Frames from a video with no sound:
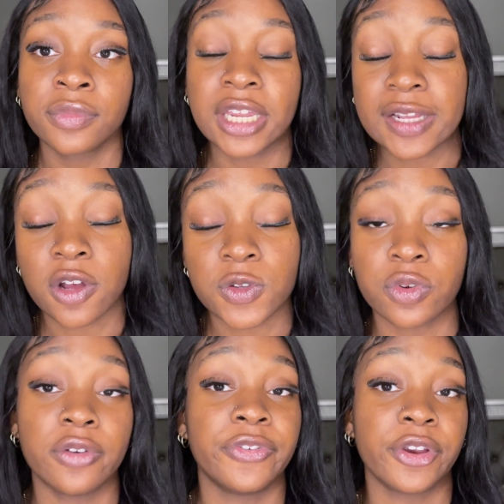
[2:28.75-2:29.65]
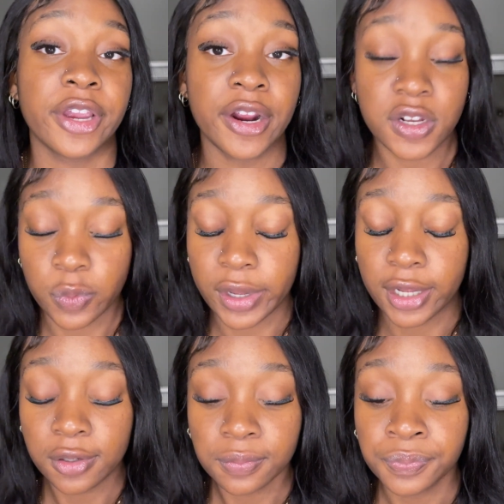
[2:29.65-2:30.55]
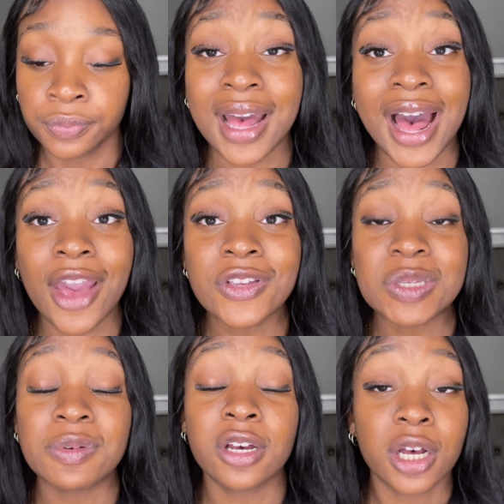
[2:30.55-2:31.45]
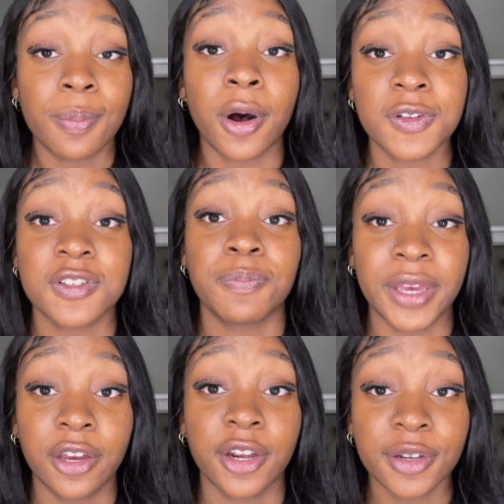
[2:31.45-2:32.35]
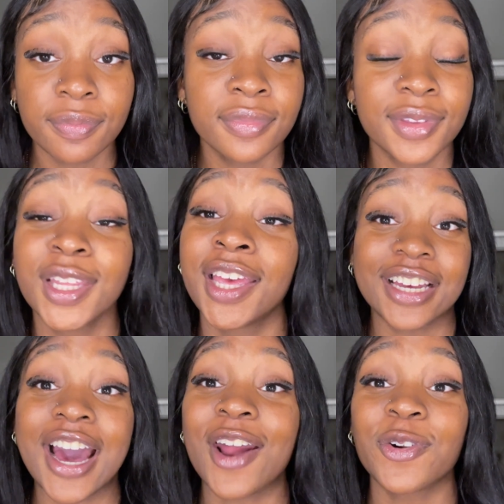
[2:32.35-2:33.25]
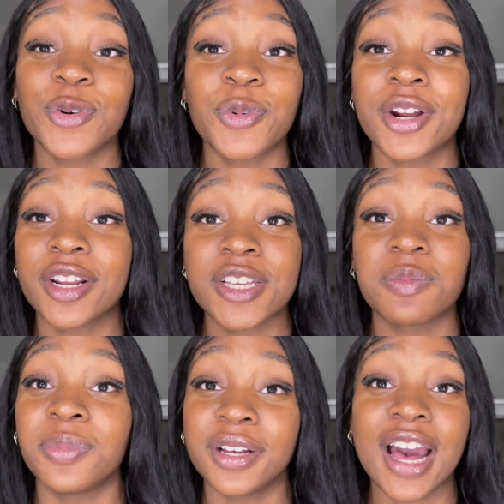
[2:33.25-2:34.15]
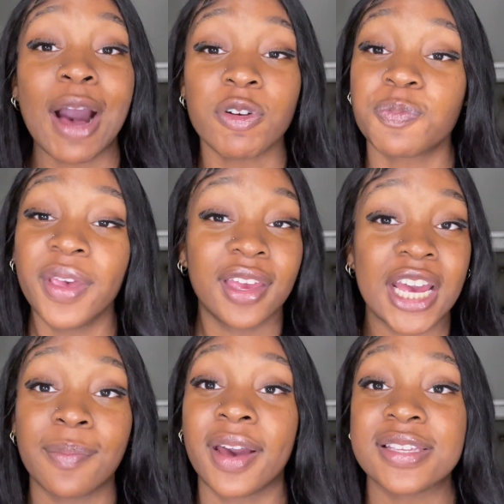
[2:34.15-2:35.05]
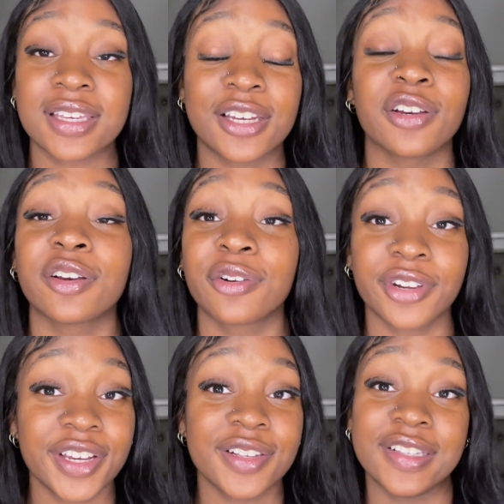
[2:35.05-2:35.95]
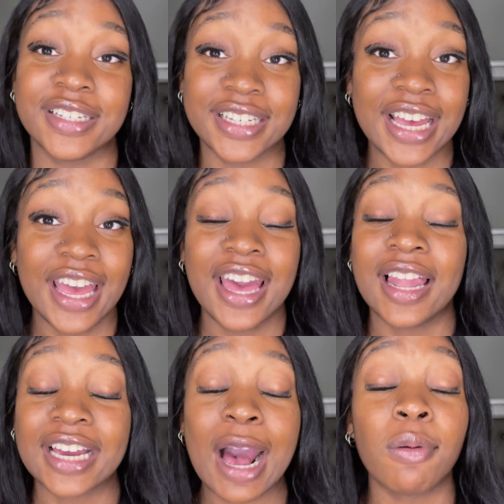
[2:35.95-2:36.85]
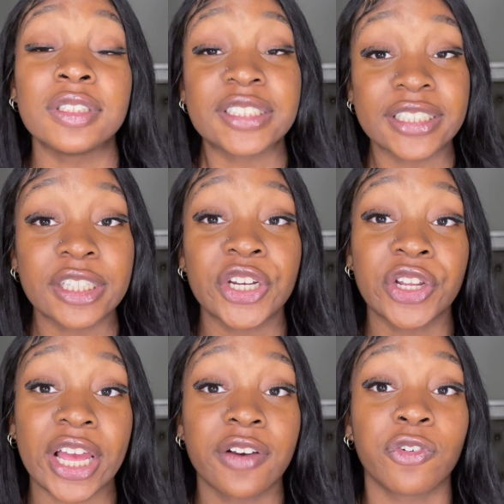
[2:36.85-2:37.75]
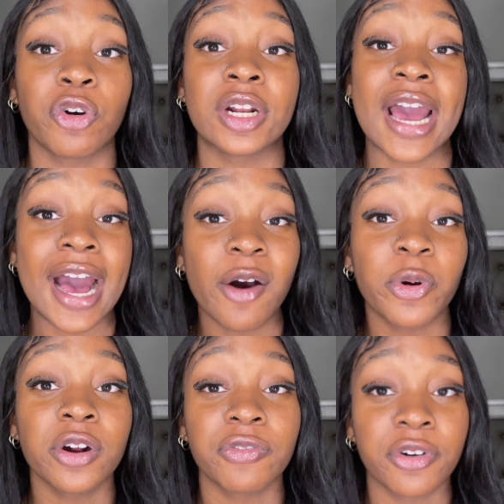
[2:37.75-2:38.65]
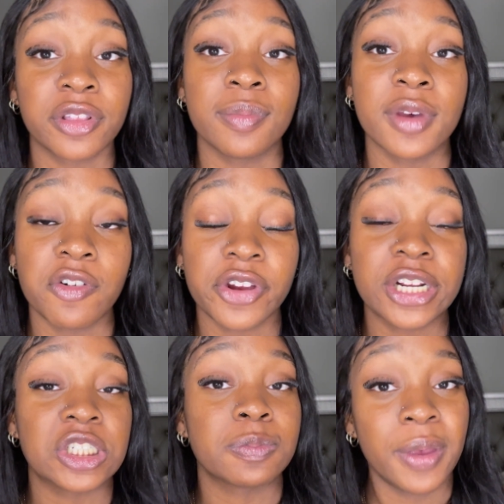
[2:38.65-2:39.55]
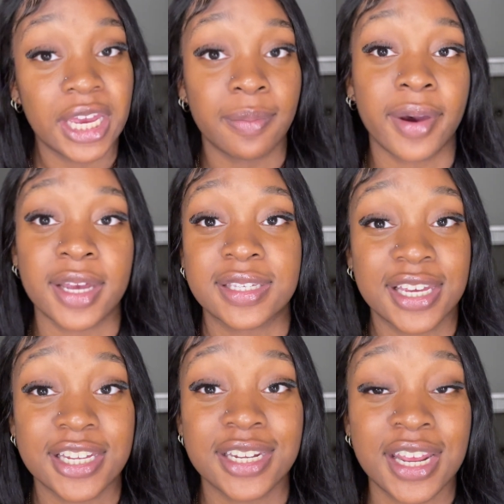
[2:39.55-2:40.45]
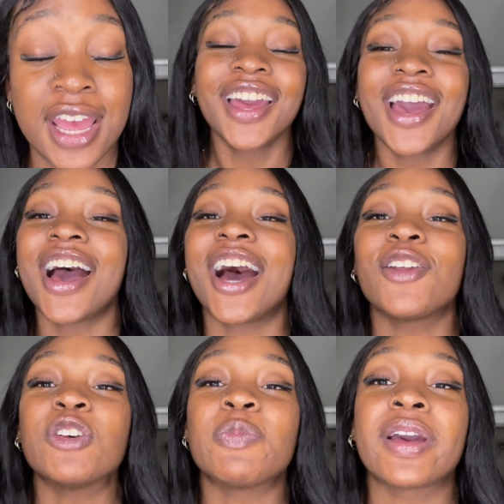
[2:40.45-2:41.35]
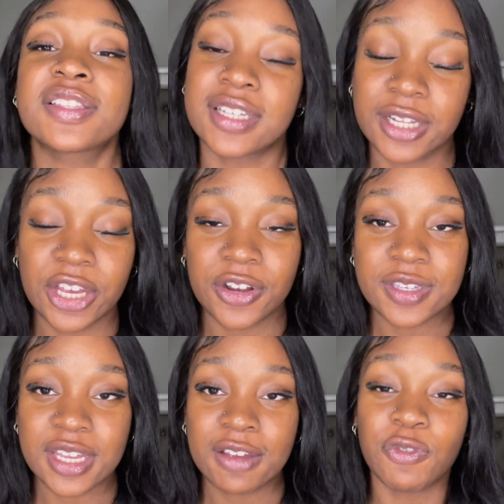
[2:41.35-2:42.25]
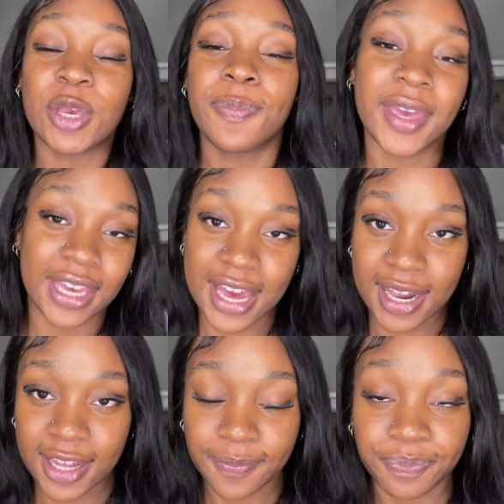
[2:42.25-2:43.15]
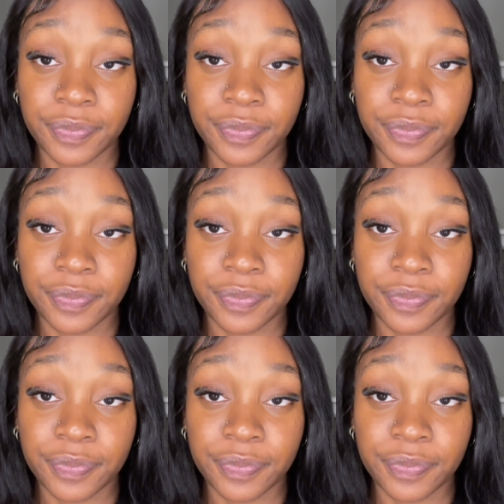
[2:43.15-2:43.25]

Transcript: and that's also good for your hair as well. I used to be a compulsive picker. I don't know what it is, but I was picking at my skin crazy. Like I would sit there like for an hour in front of the mirror and just picking my skin. How do you expect to clear your skin if you keep picking at it?